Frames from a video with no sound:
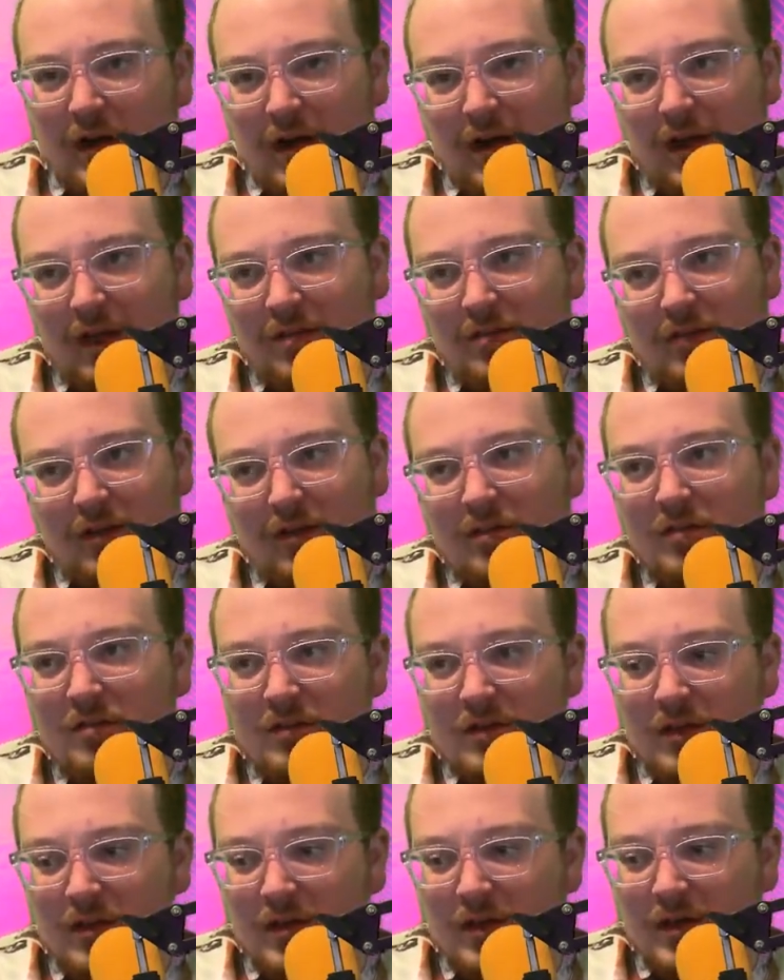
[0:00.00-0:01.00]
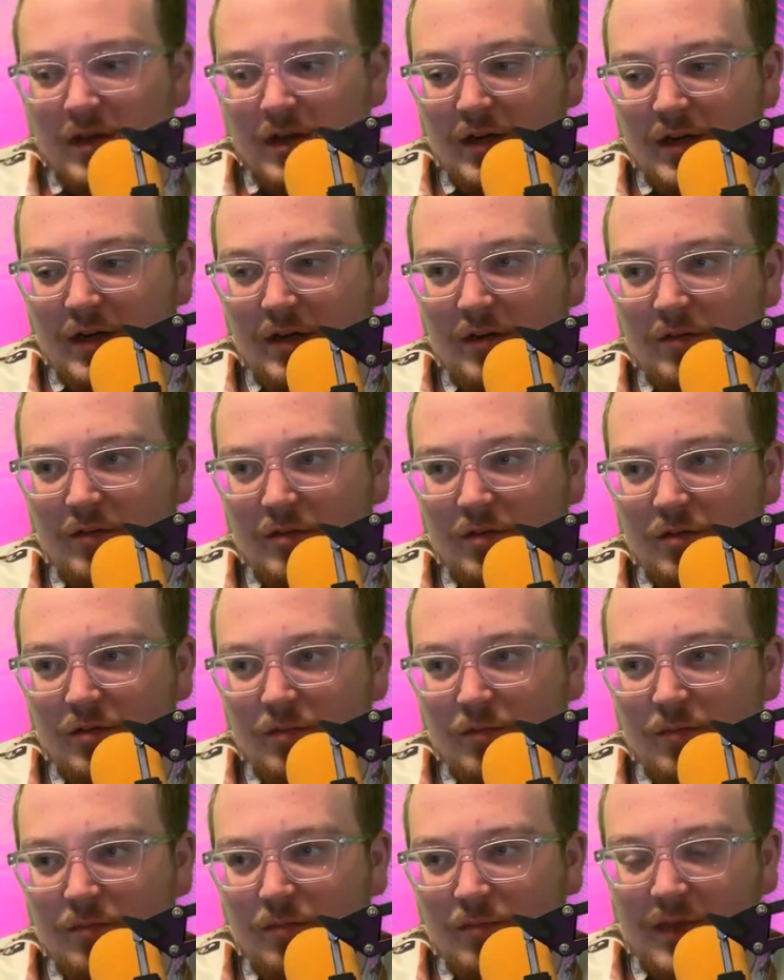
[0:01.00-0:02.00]
I think the uh,
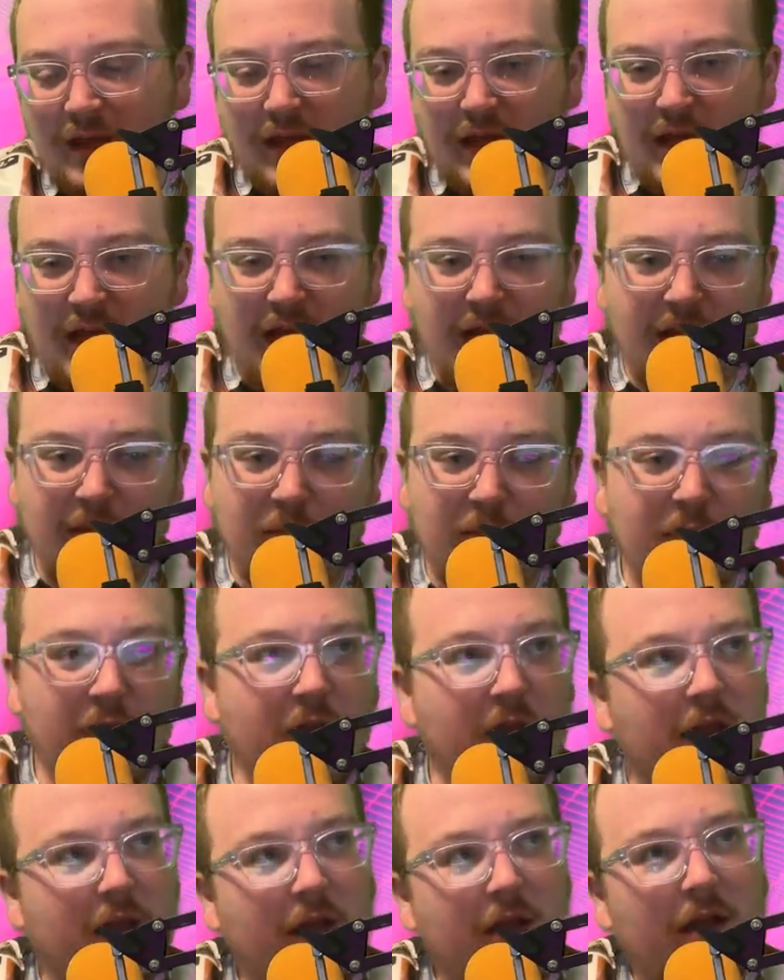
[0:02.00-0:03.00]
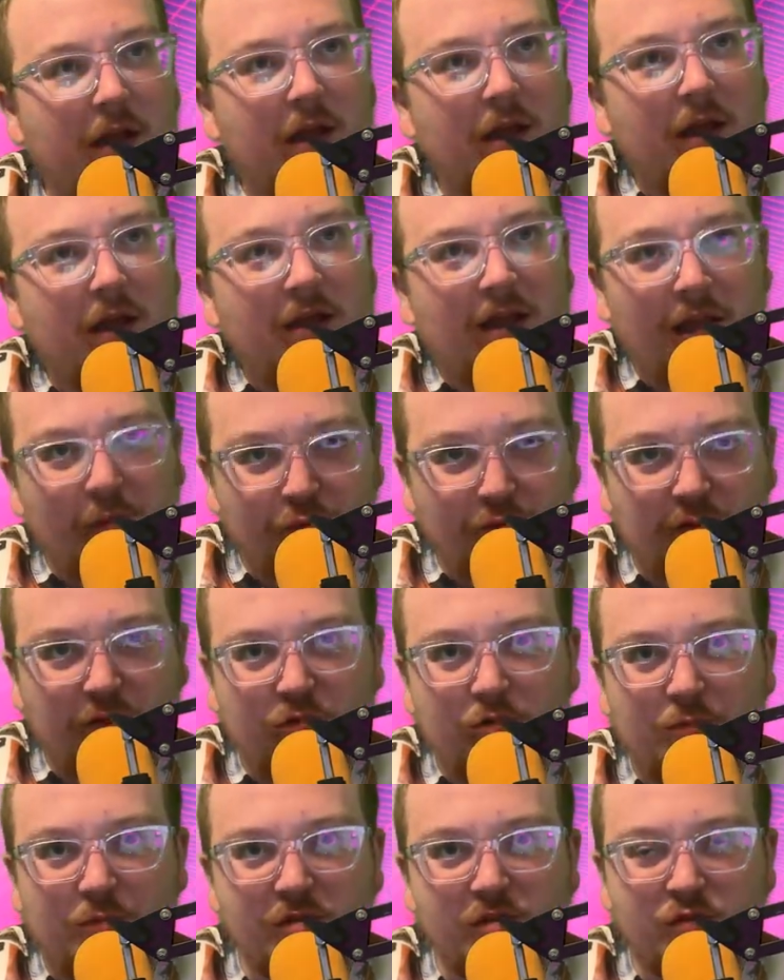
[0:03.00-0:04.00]
the game gameplay
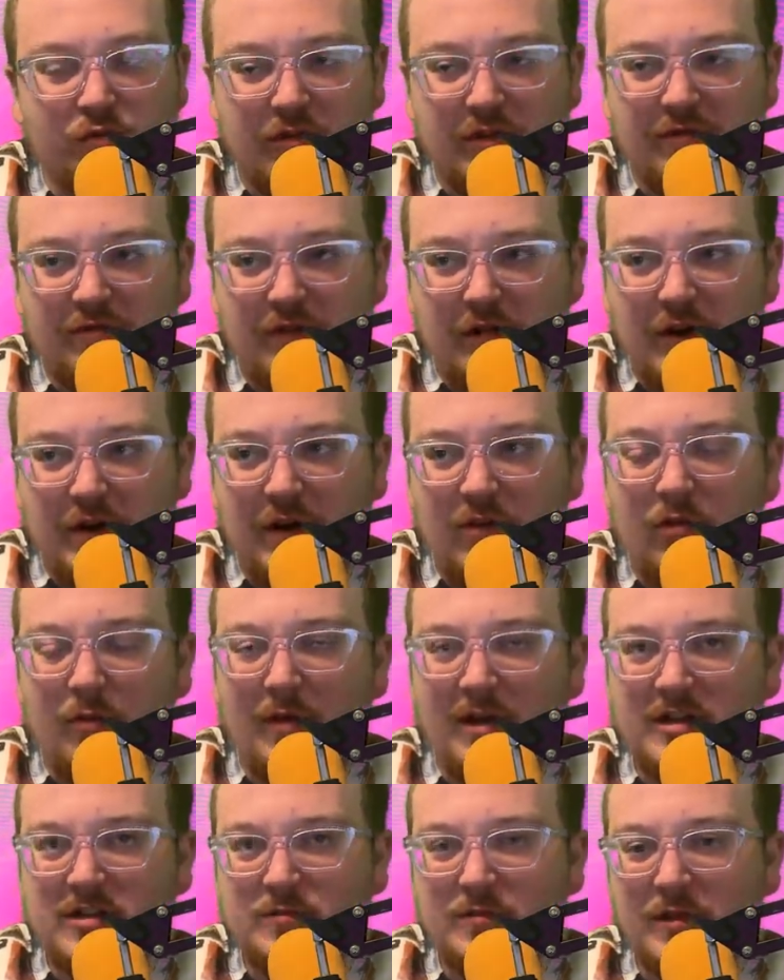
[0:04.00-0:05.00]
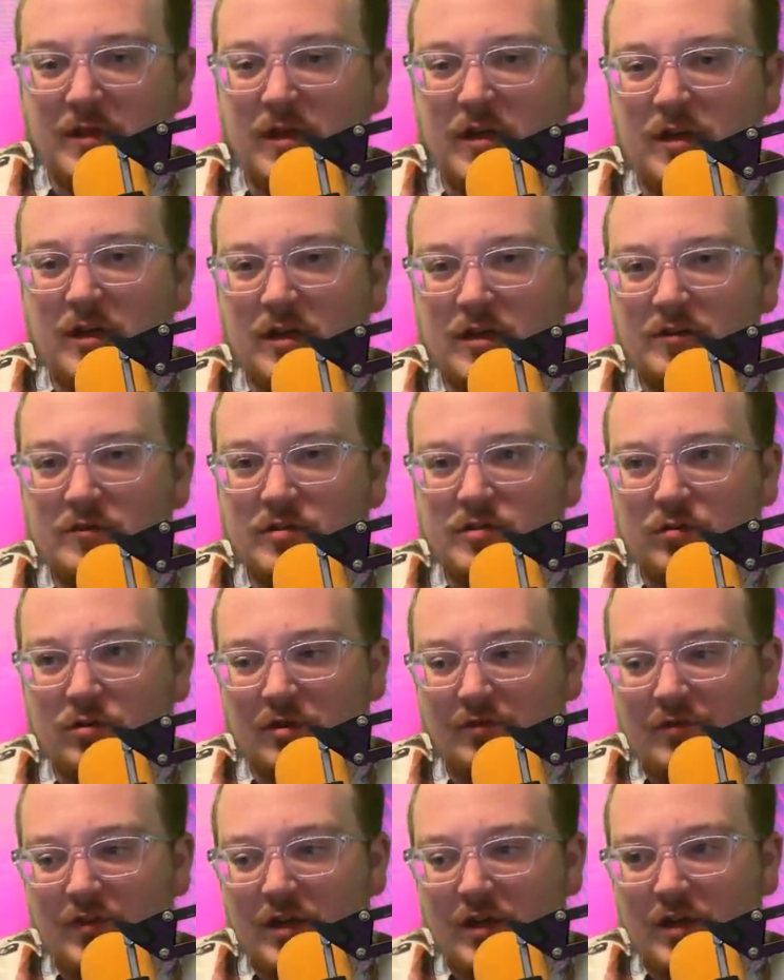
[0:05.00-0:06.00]
loop is really fun. It reminds me of
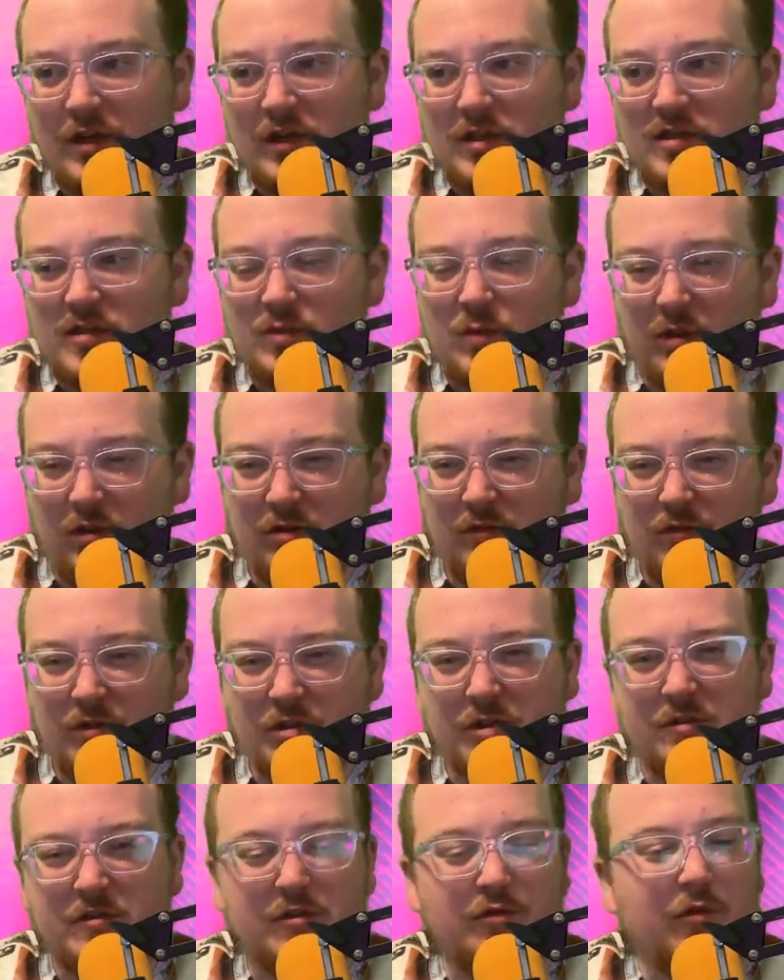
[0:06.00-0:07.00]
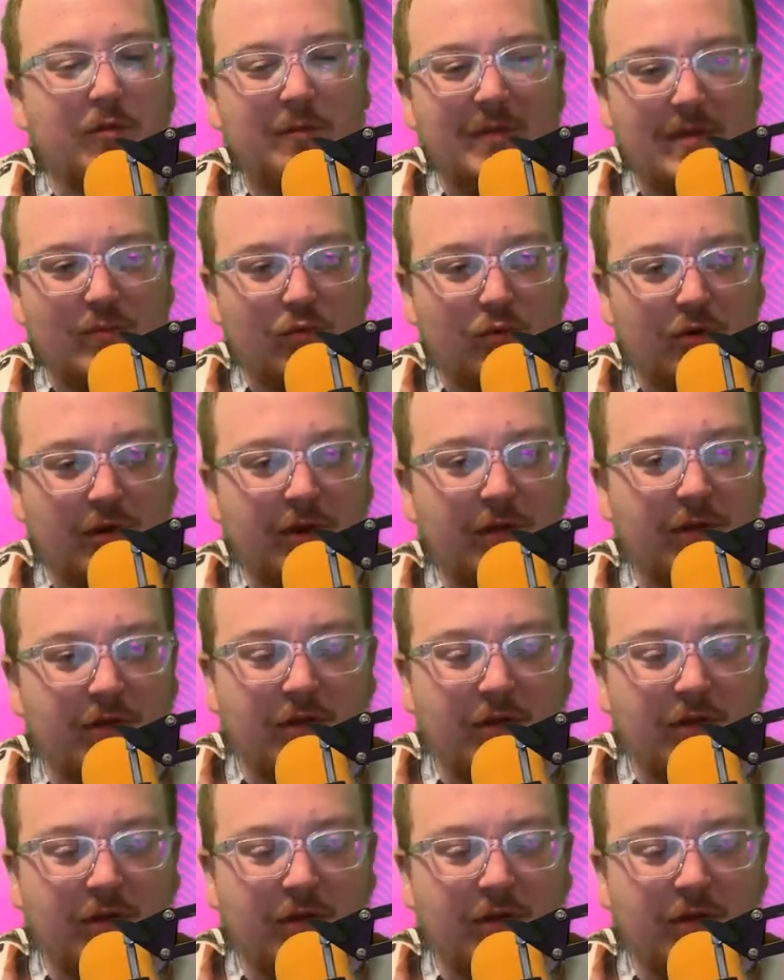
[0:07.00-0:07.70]
sort of a, a, smaller version of Super Meat Boy.